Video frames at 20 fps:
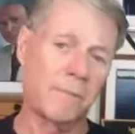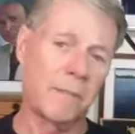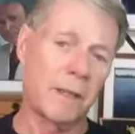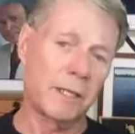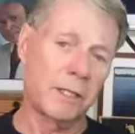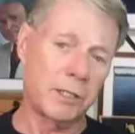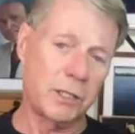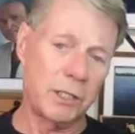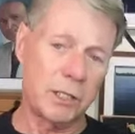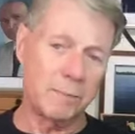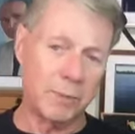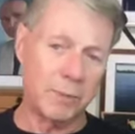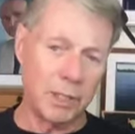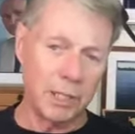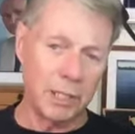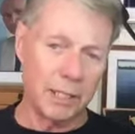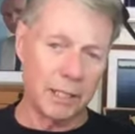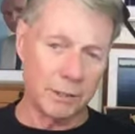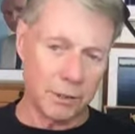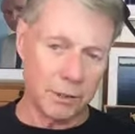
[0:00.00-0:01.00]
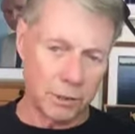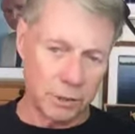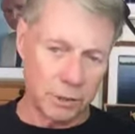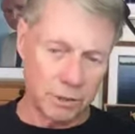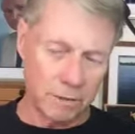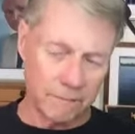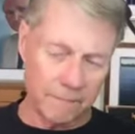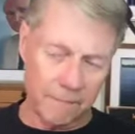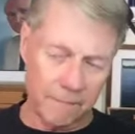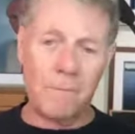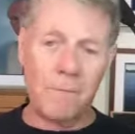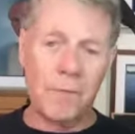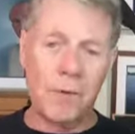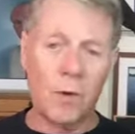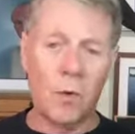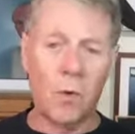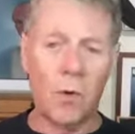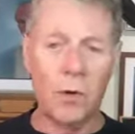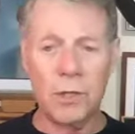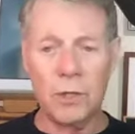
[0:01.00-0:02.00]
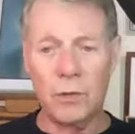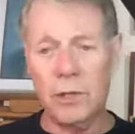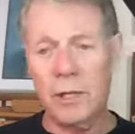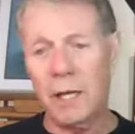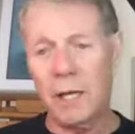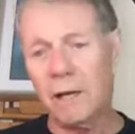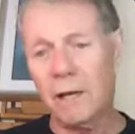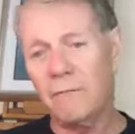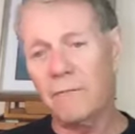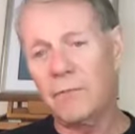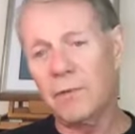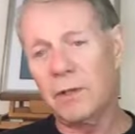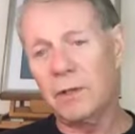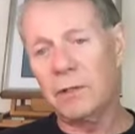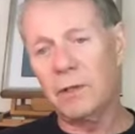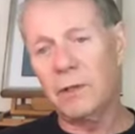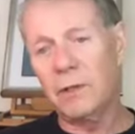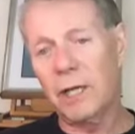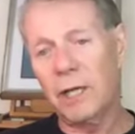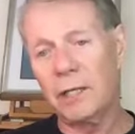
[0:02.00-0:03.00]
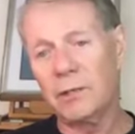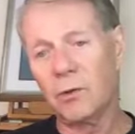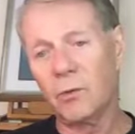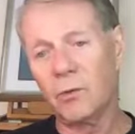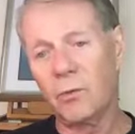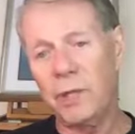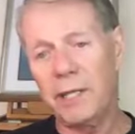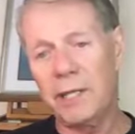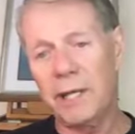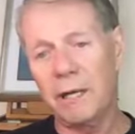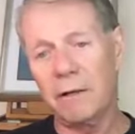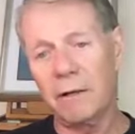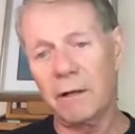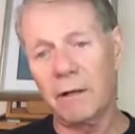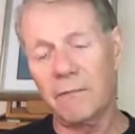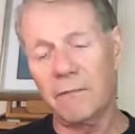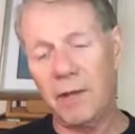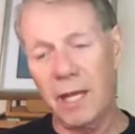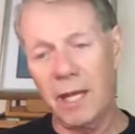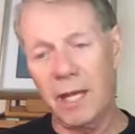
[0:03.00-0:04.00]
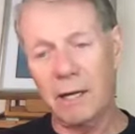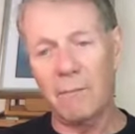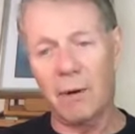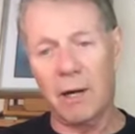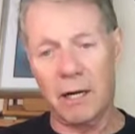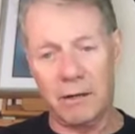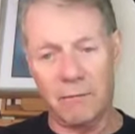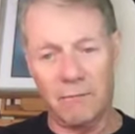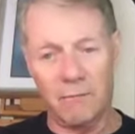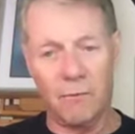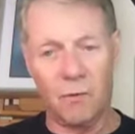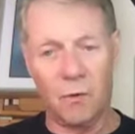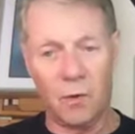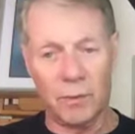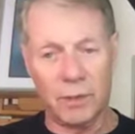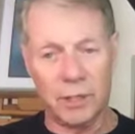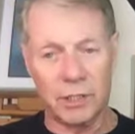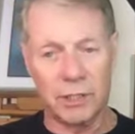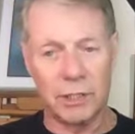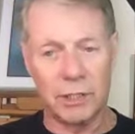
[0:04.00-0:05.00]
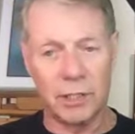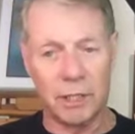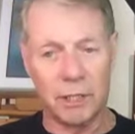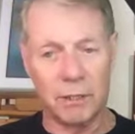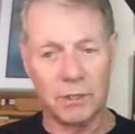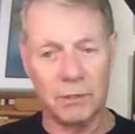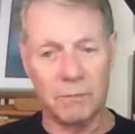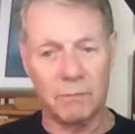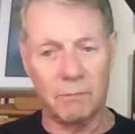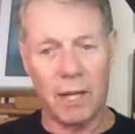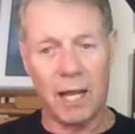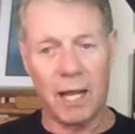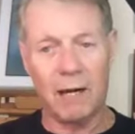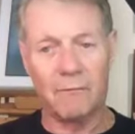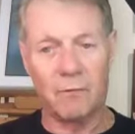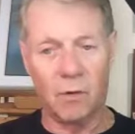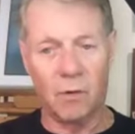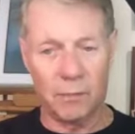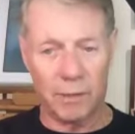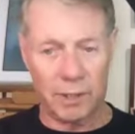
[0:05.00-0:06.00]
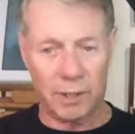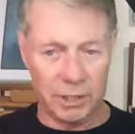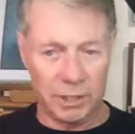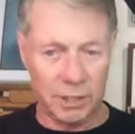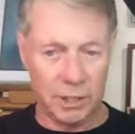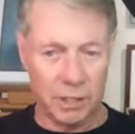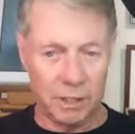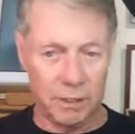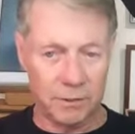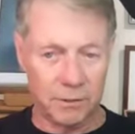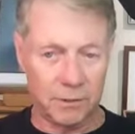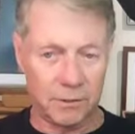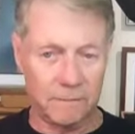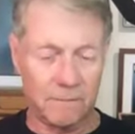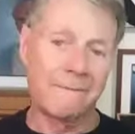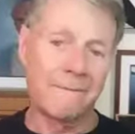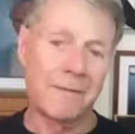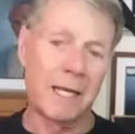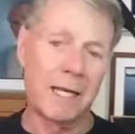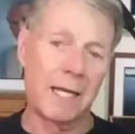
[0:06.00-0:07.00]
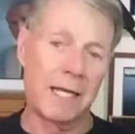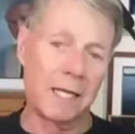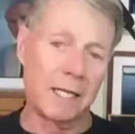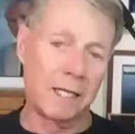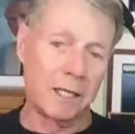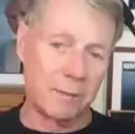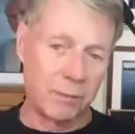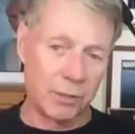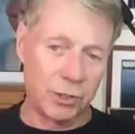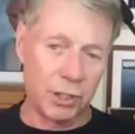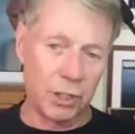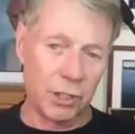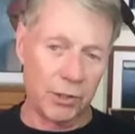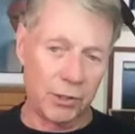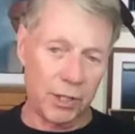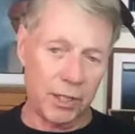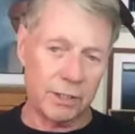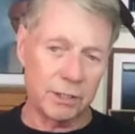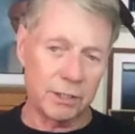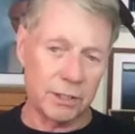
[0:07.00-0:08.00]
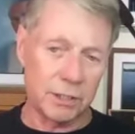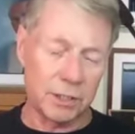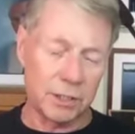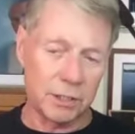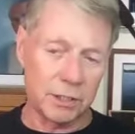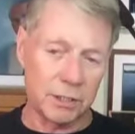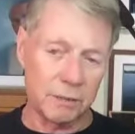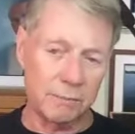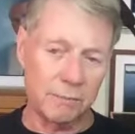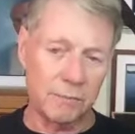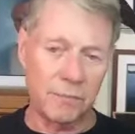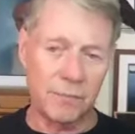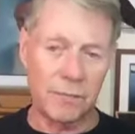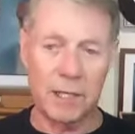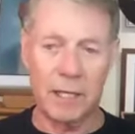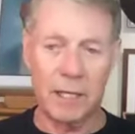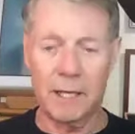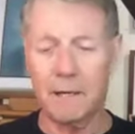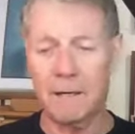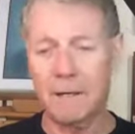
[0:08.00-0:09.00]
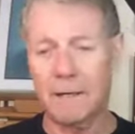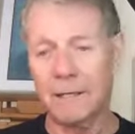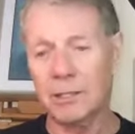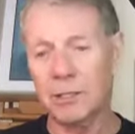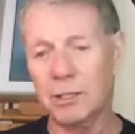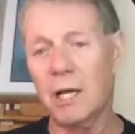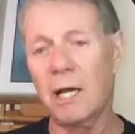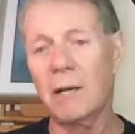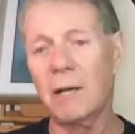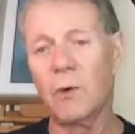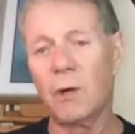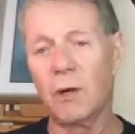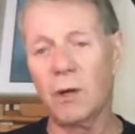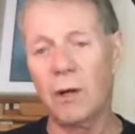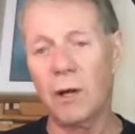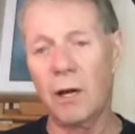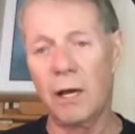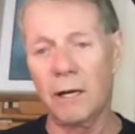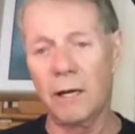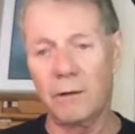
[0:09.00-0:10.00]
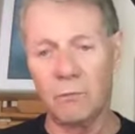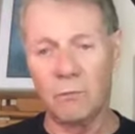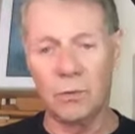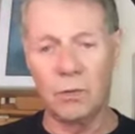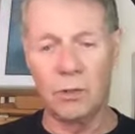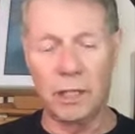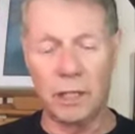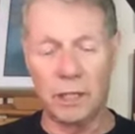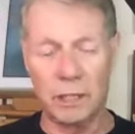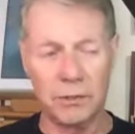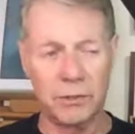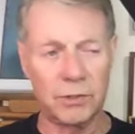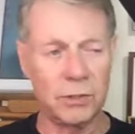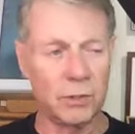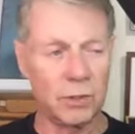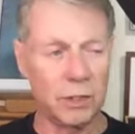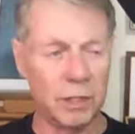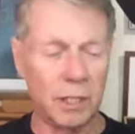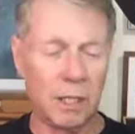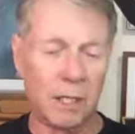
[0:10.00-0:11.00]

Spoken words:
TB antigen, or you had the readout of antibody forming cells, plaque forming cells in the Michel-Dutton system. And as time went on, and we'll get into it,